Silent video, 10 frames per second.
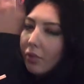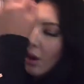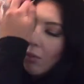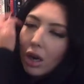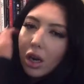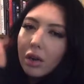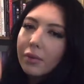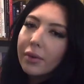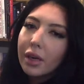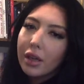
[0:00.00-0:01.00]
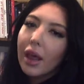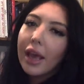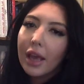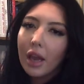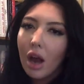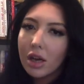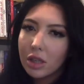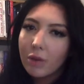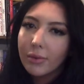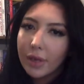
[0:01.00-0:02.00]
We're like in
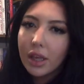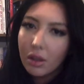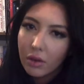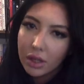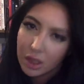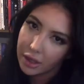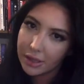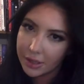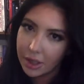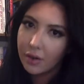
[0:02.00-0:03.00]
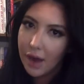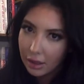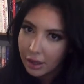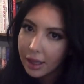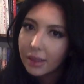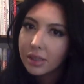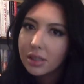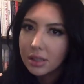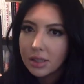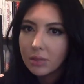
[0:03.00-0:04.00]
October. Like, you can turn this year around. Like, there's
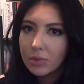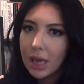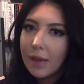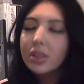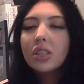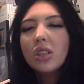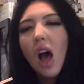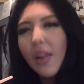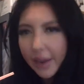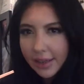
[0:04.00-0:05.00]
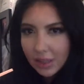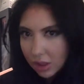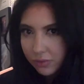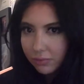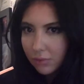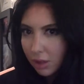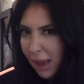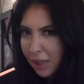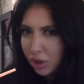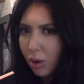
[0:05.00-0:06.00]
still some times. There's holidays. They're
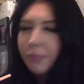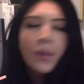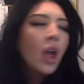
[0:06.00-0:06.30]
magical.